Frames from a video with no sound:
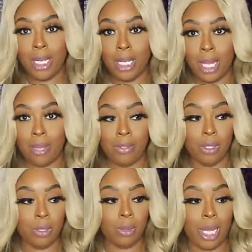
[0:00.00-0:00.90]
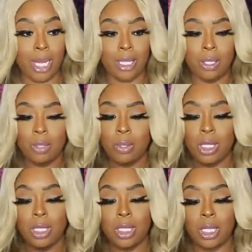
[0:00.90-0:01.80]
I didn't have this one. I got the two
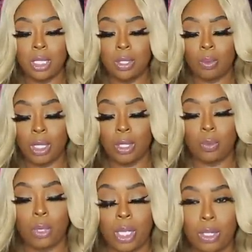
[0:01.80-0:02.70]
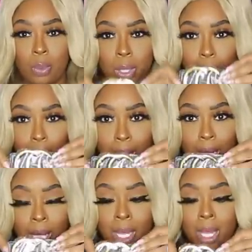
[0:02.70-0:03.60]
CCs, the one in red, the one in
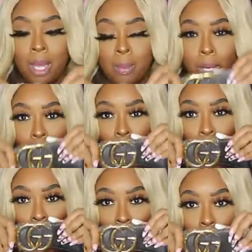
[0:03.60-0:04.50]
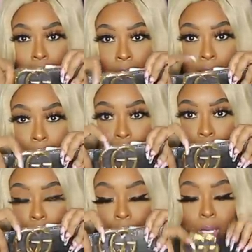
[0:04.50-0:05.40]
black. But I really wanted this one
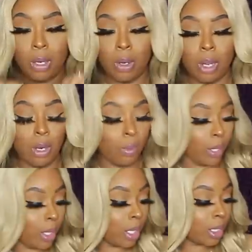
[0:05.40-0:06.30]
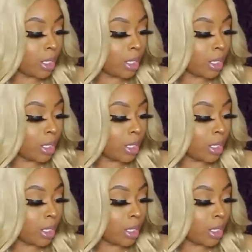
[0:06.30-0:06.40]
with the gold hardware.